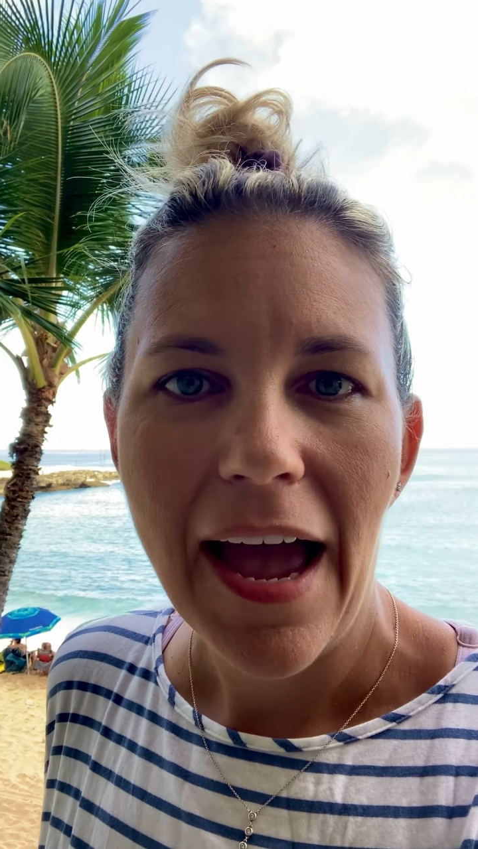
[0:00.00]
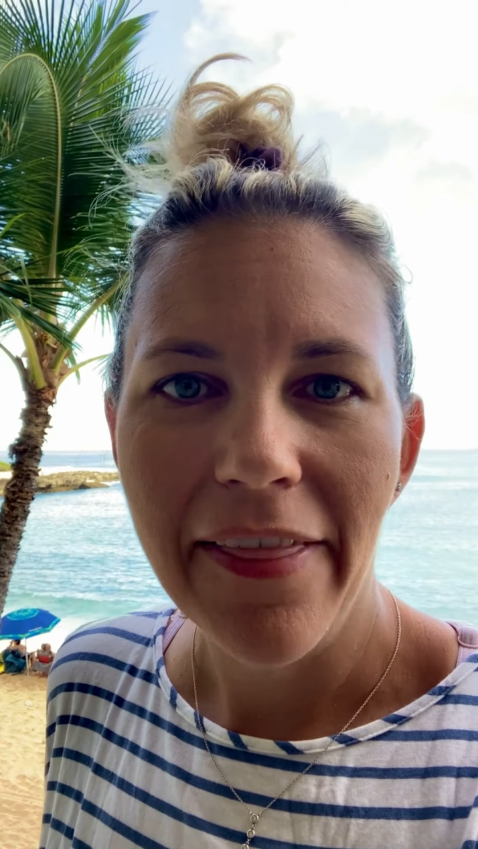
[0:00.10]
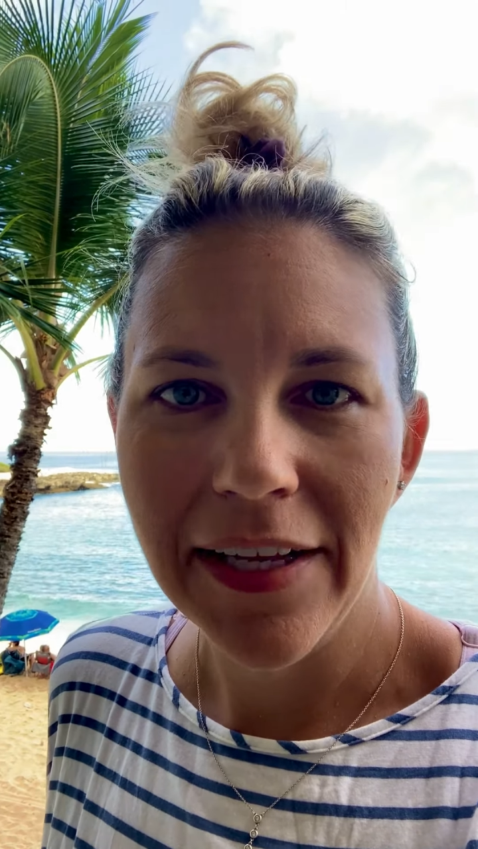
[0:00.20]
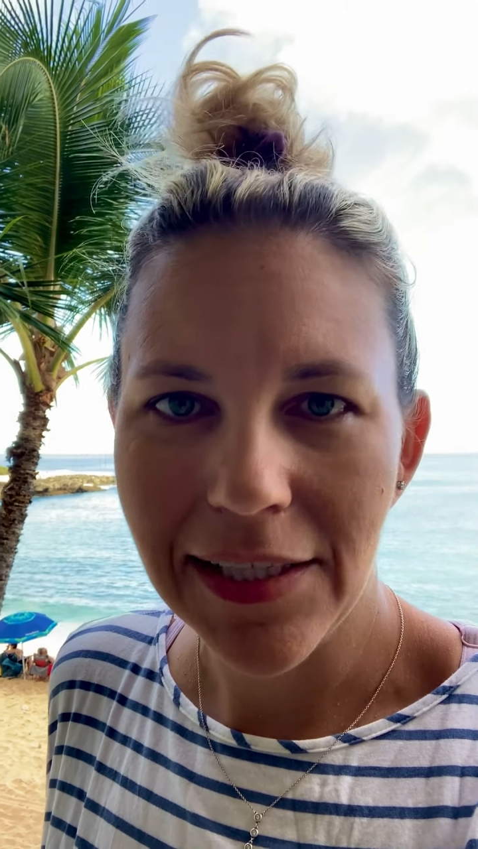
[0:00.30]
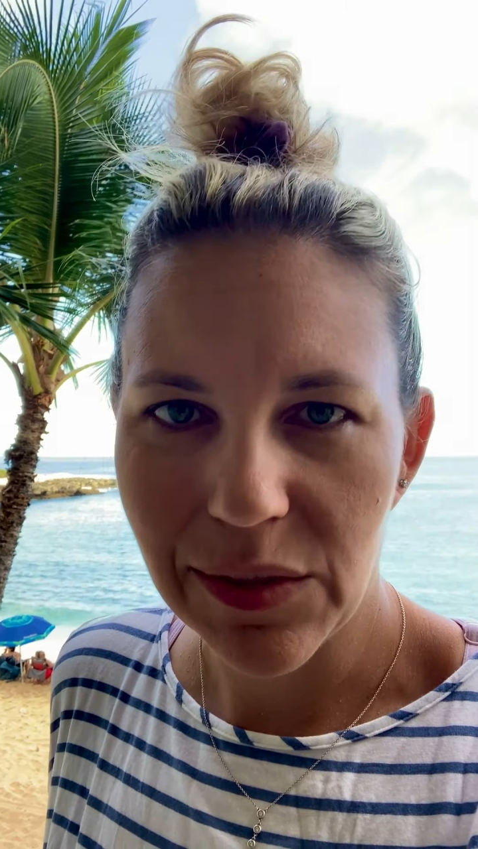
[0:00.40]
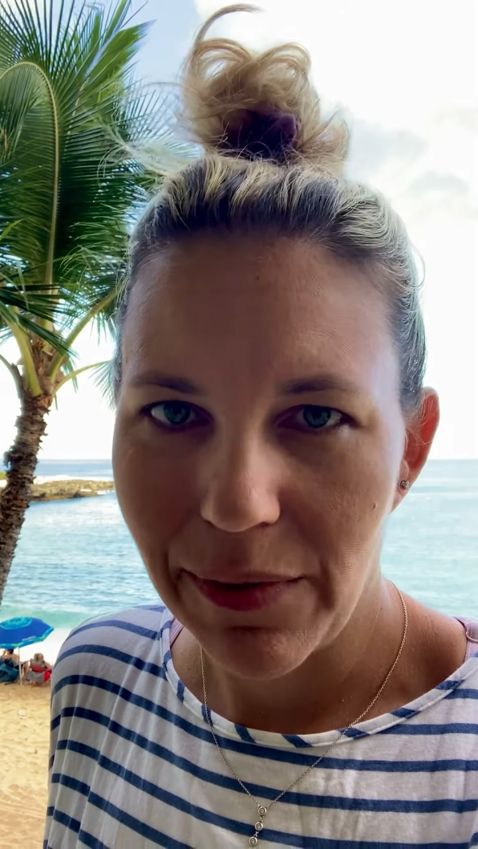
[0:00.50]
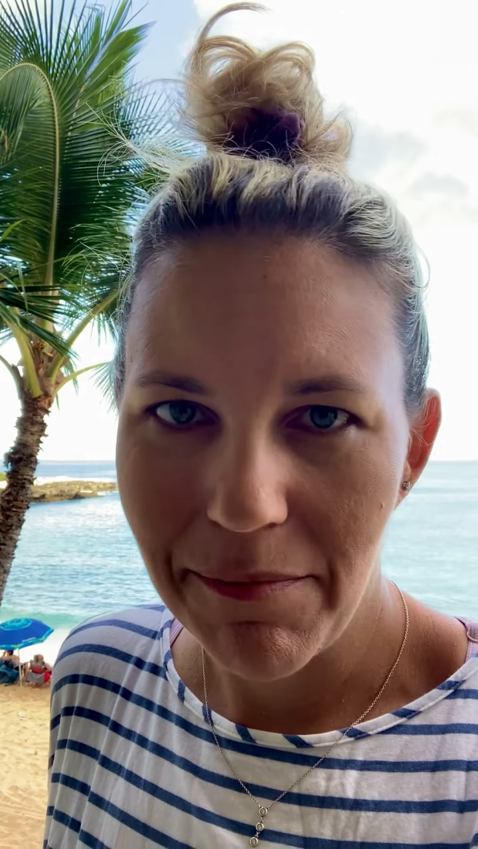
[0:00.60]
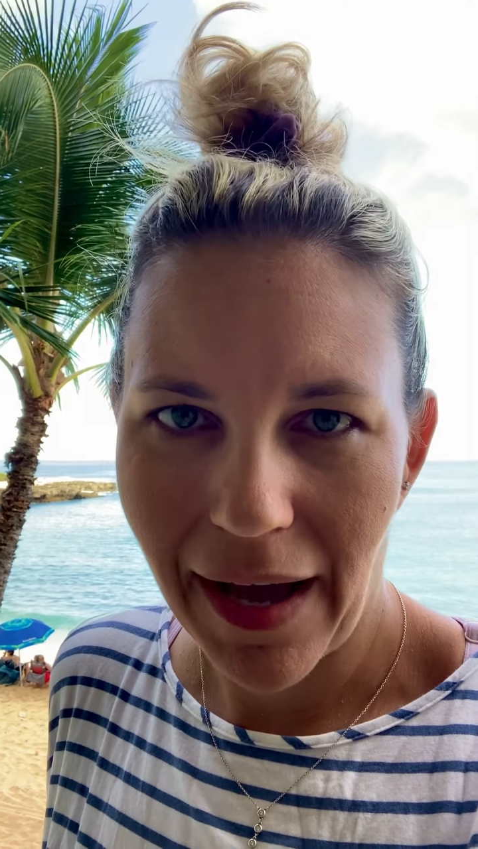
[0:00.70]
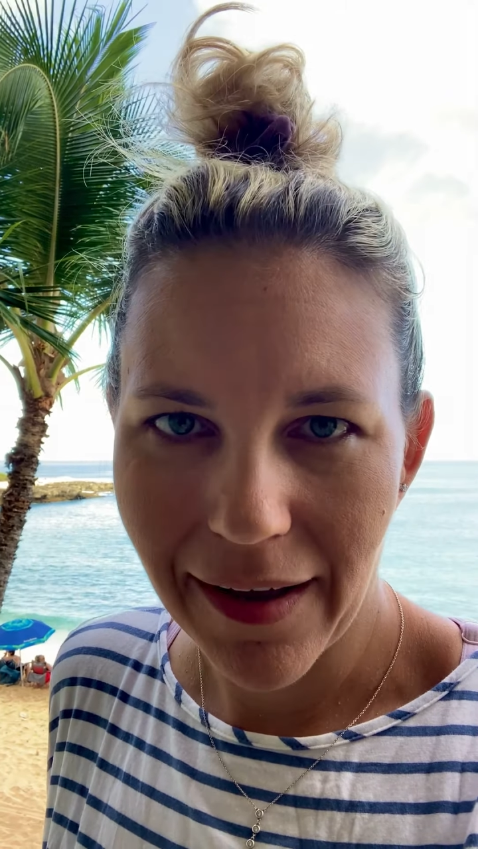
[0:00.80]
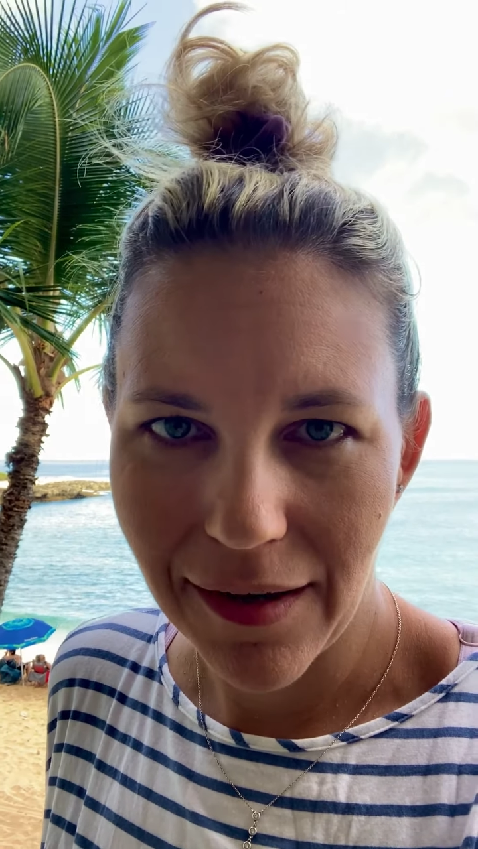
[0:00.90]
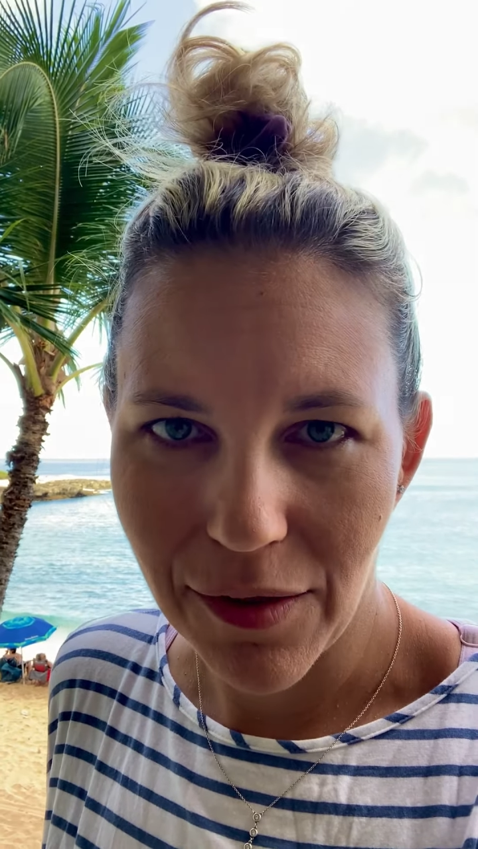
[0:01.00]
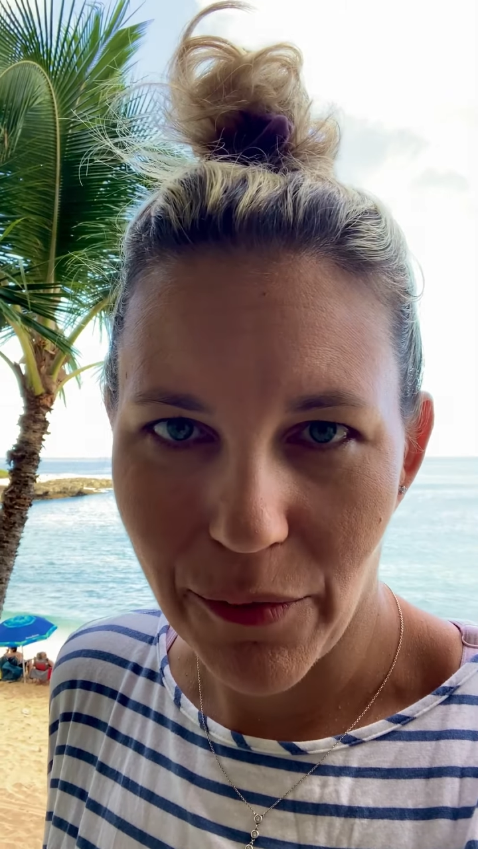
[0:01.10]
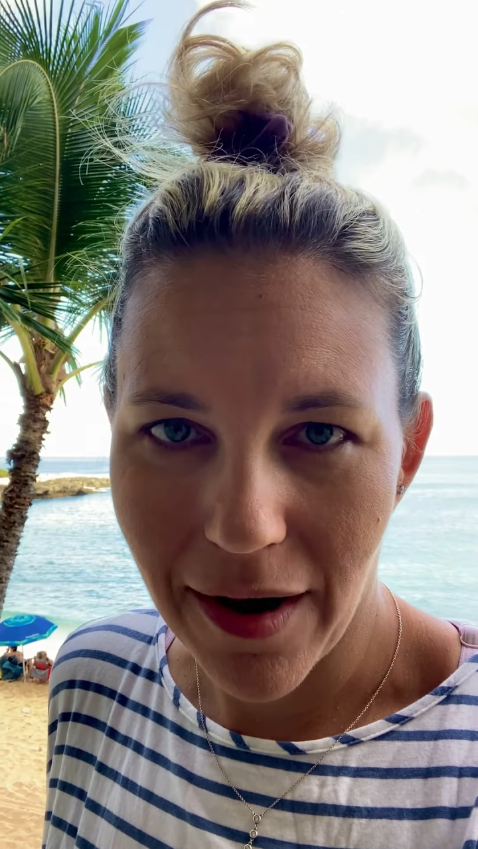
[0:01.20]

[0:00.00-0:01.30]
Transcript: and then swim back into the